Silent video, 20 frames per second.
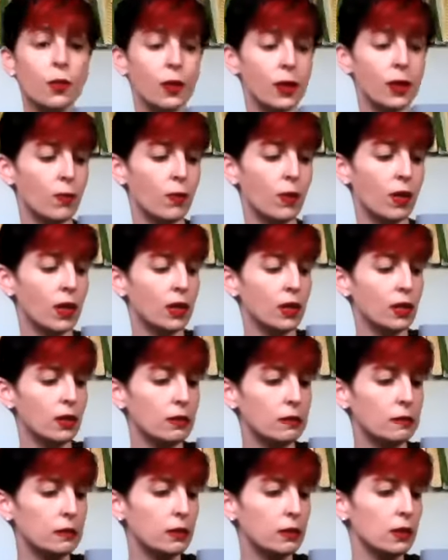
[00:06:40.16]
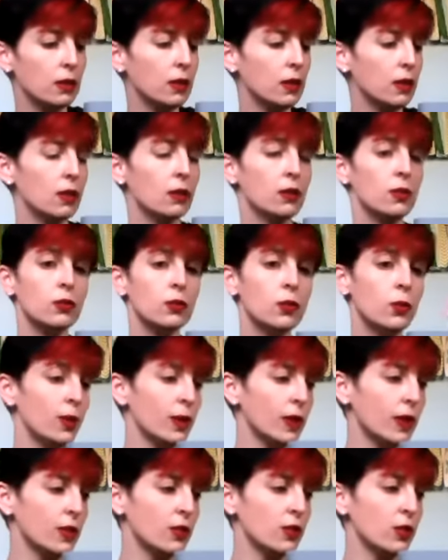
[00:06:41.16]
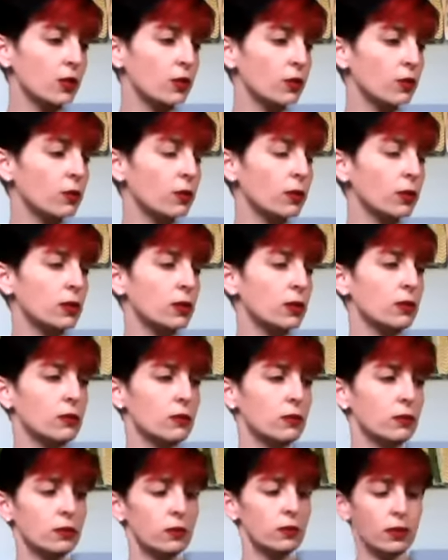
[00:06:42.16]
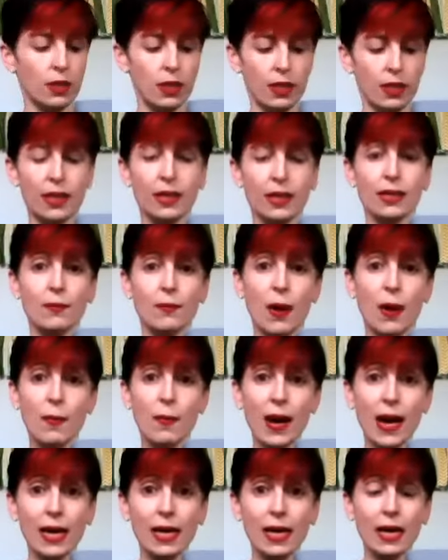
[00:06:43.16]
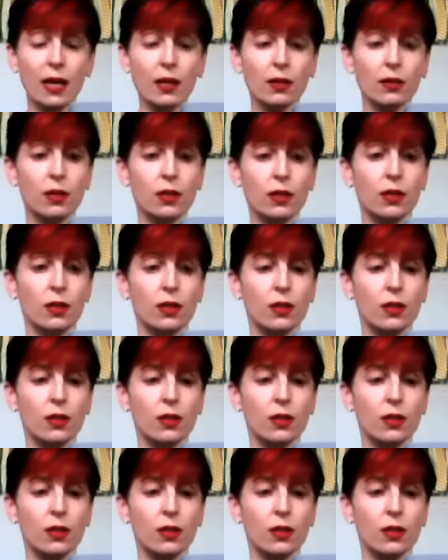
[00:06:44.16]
21, 22. Gotta get my bag out.